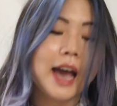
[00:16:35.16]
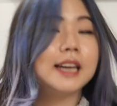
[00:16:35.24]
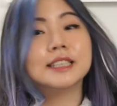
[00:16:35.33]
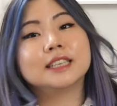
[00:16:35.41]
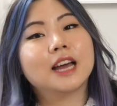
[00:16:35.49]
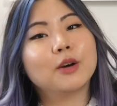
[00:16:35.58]

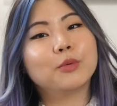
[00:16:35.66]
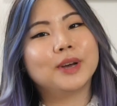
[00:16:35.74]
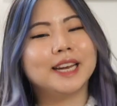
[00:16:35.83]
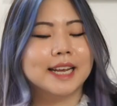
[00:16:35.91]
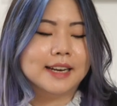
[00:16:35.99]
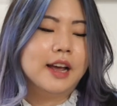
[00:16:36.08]
I did not
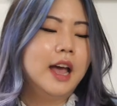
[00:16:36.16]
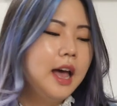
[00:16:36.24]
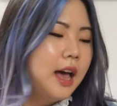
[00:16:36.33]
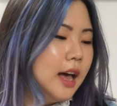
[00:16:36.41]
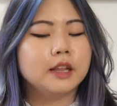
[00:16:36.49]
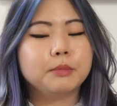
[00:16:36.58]
win it.
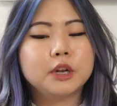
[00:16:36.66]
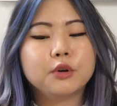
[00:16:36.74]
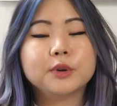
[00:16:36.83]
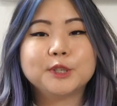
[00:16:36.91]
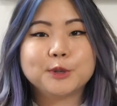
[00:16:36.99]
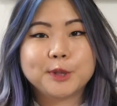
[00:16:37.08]
Let me know
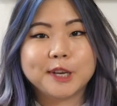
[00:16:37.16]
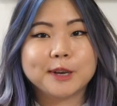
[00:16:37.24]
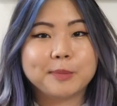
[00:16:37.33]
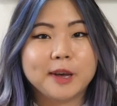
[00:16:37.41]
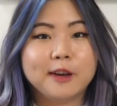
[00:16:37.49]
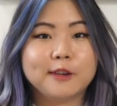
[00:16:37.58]
what you think
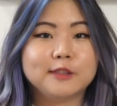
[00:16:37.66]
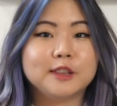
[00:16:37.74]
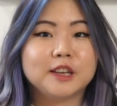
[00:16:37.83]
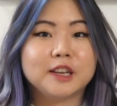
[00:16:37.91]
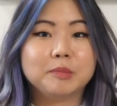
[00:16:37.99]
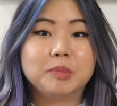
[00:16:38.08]
about
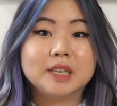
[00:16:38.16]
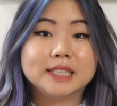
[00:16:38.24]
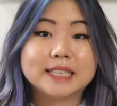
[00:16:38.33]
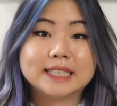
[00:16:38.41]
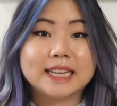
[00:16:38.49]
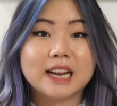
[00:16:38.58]
the
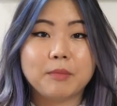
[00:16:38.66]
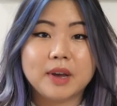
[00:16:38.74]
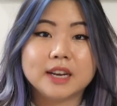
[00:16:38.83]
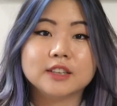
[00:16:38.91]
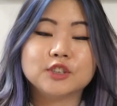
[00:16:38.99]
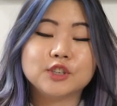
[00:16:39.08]
pieces that I
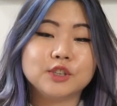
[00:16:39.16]
managed